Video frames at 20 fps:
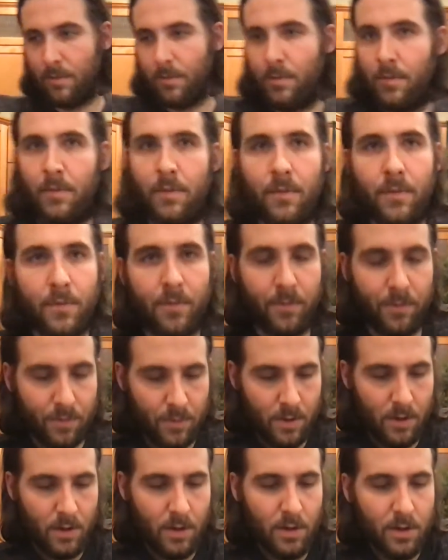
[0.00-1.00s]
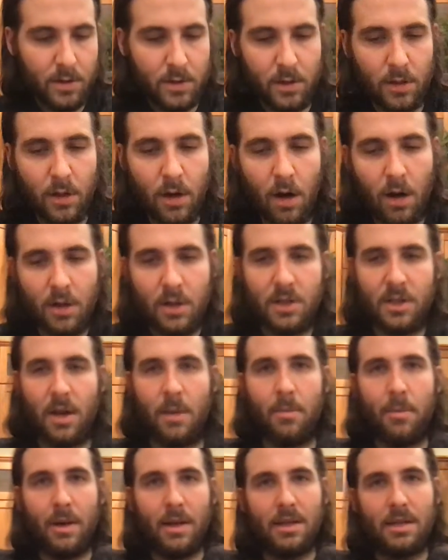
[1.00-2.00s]
to garnish a
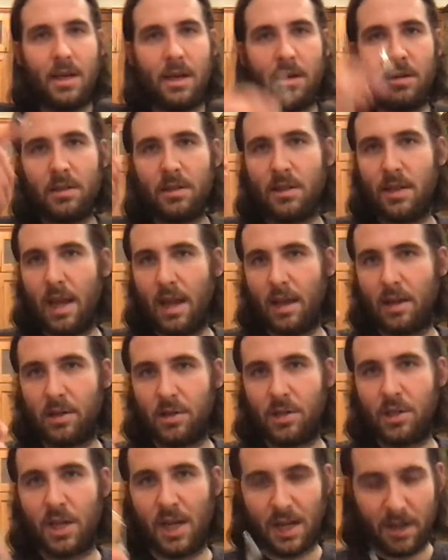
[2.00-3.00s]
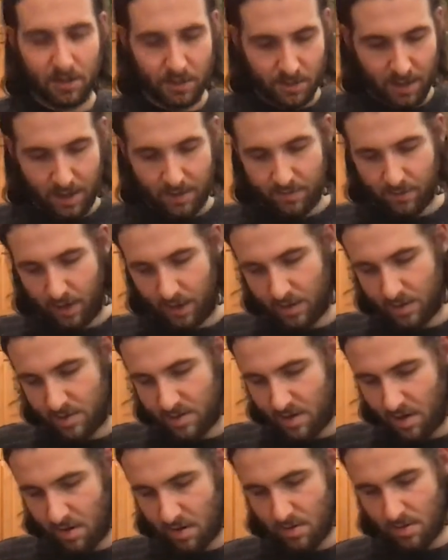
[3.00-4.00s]
pigtail. Take a channel knife like
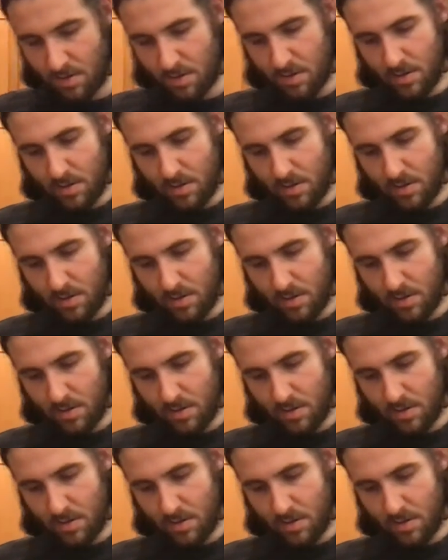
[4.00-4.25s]
so.